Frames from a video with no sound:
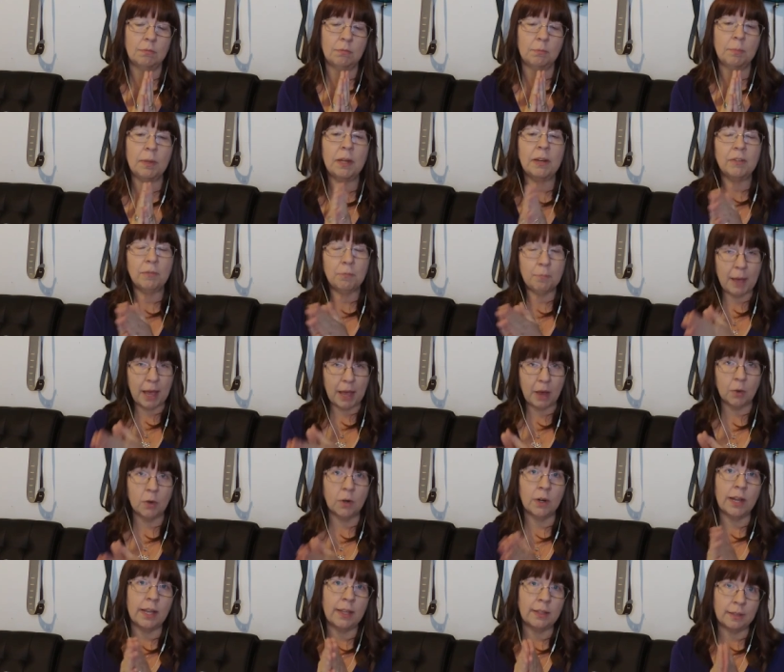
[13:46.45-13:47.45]
but of
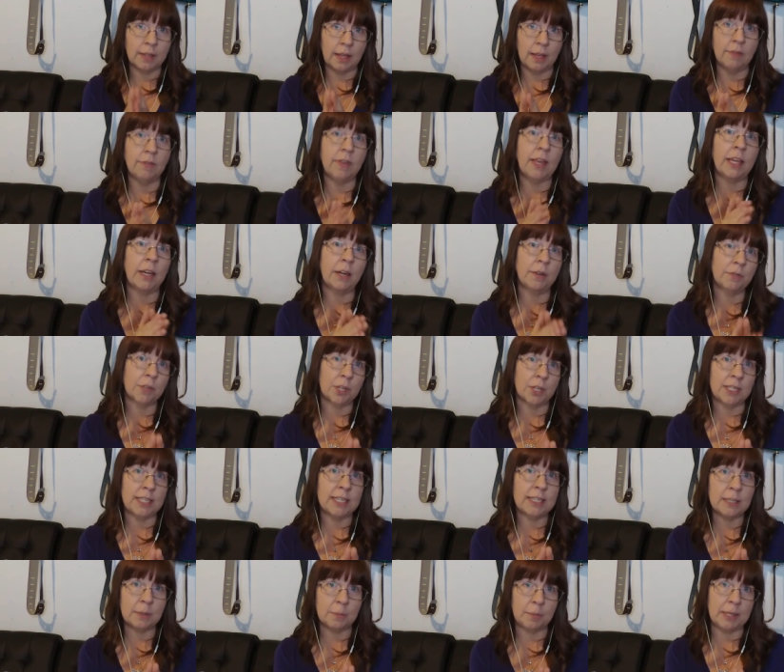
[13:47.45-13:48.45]
power and love and of good
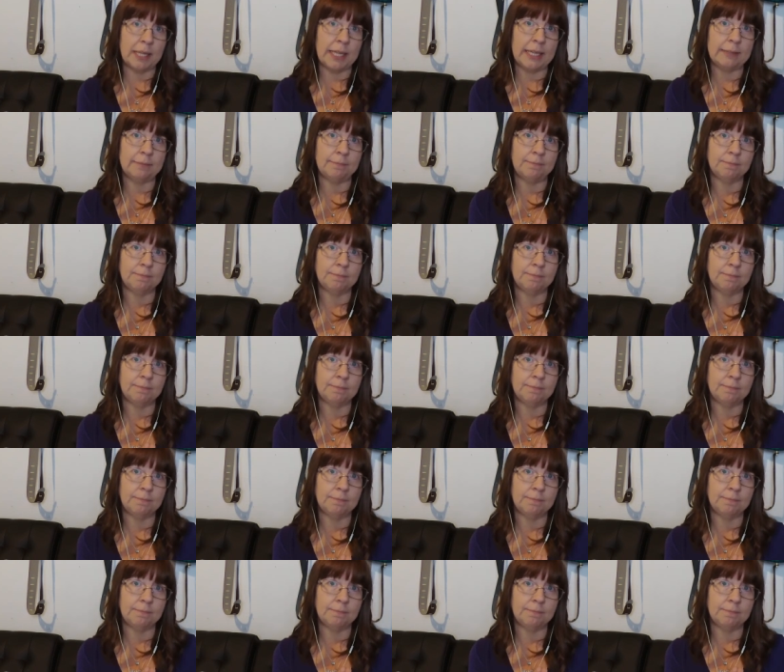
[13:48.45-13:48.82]
discipline.